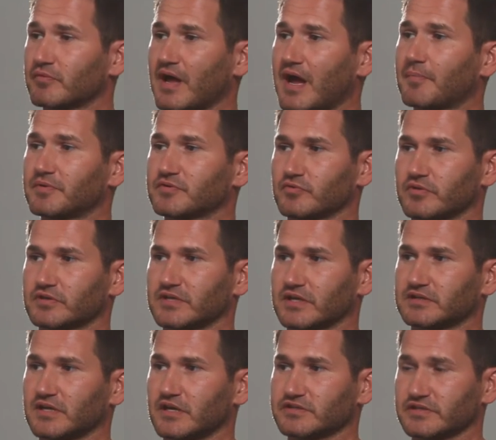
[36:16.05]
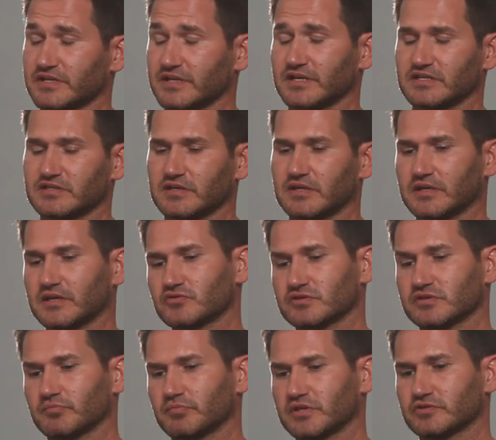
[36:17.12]
what happens with our technology because I think it's an
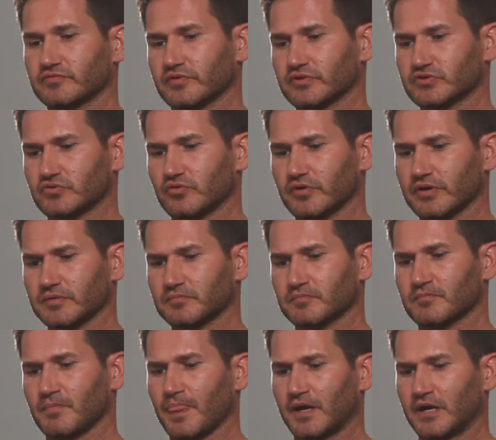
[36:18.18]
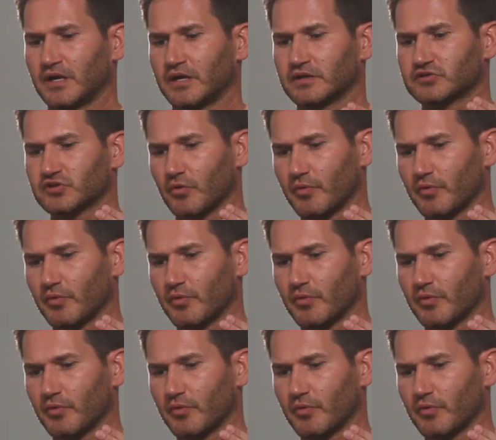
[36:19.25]
interesting piece of our story. So